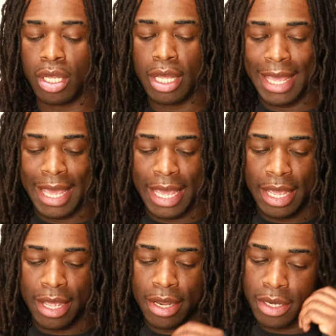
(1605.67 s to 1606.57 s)

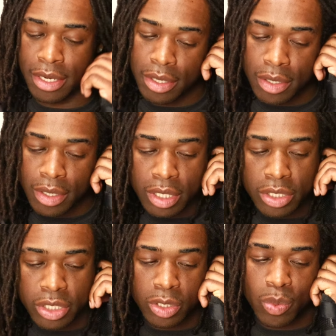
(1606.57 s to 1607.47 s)
And
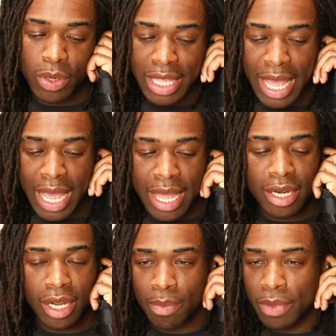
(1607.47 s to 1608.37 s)
just with that,
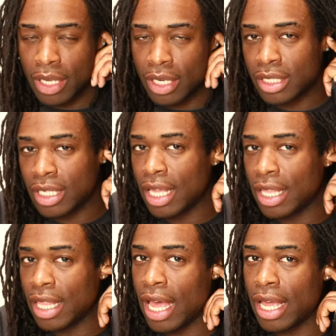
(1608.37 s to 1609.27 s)
I'm going to say
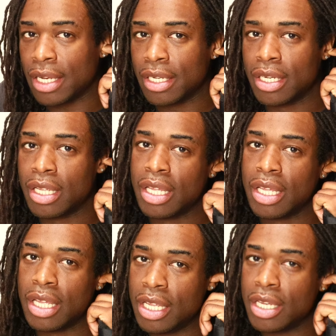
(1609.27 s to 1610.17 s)
that
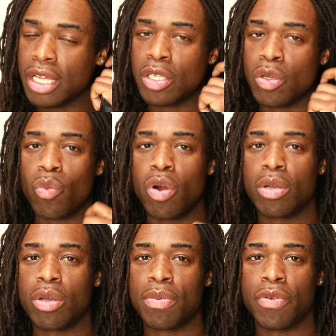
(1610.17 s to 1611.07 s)
he doesn't want to
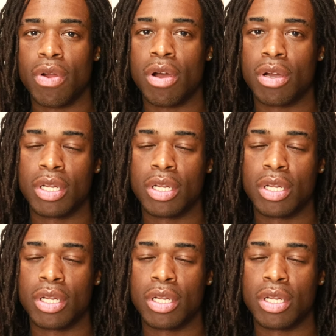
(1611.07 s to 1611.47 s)
be wrong.